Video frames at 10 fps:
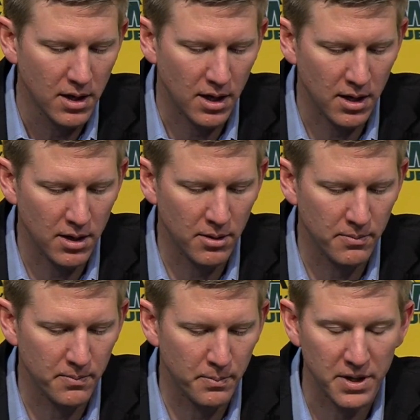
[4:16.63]

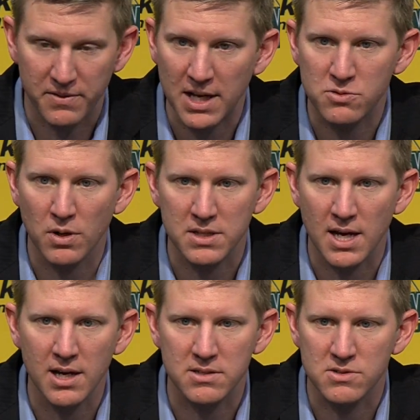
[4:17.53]
But if that's what it
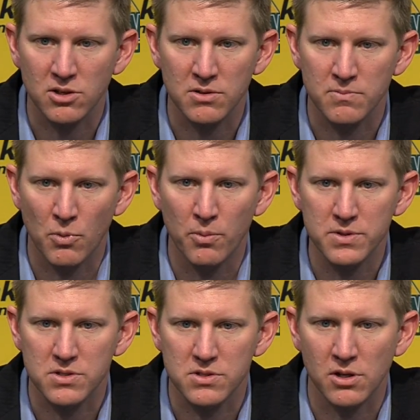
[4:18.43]
takes in certain
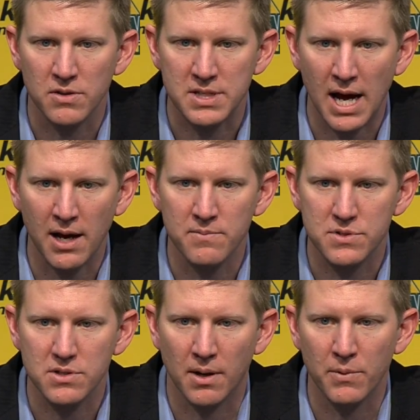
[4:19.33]
moments and certain
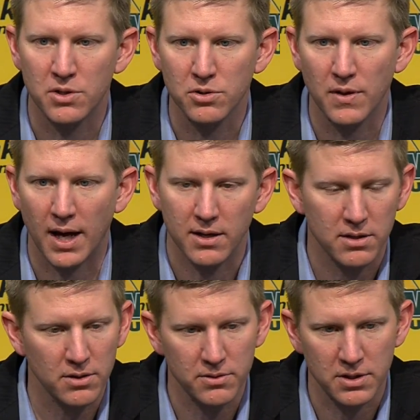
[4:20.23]
times, I'm going to do that. You
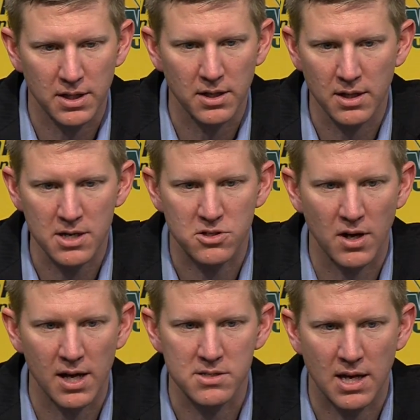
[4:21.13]
know,
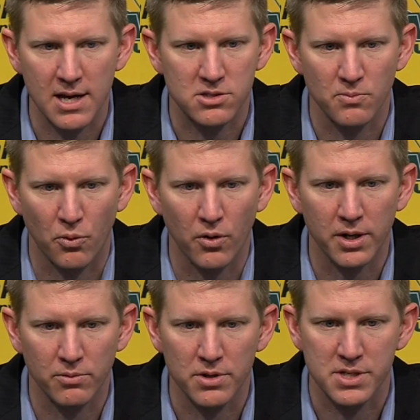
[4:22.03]
yesterday's case in
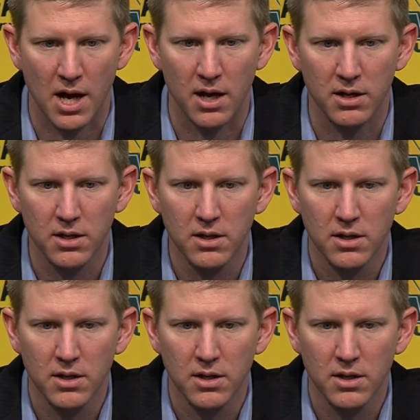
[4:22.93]
point was a